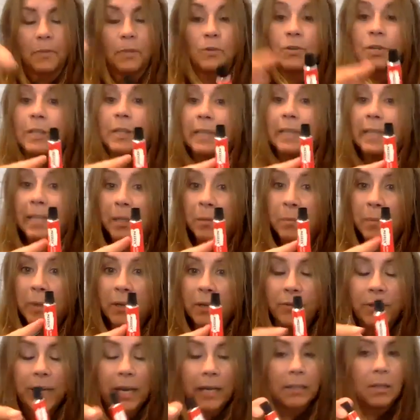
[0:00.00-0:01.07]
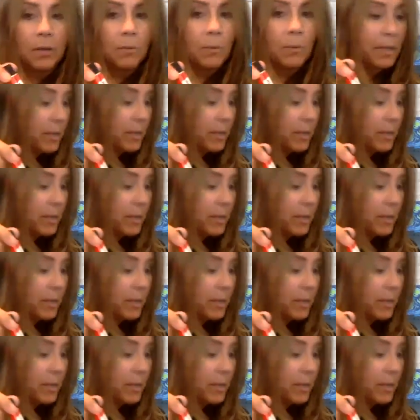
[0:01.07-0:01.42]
There's a little bit of yellow in